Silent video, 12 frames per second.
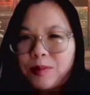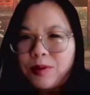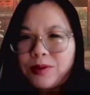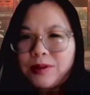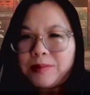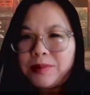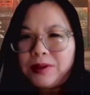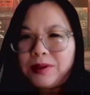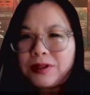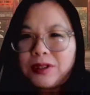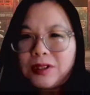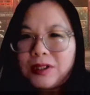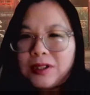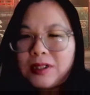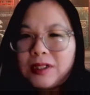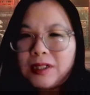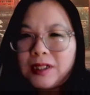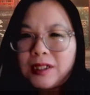promote your book
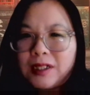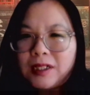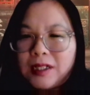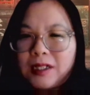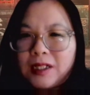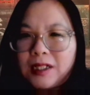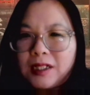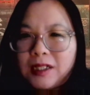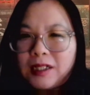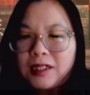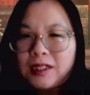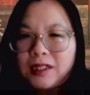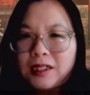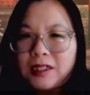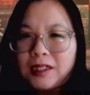um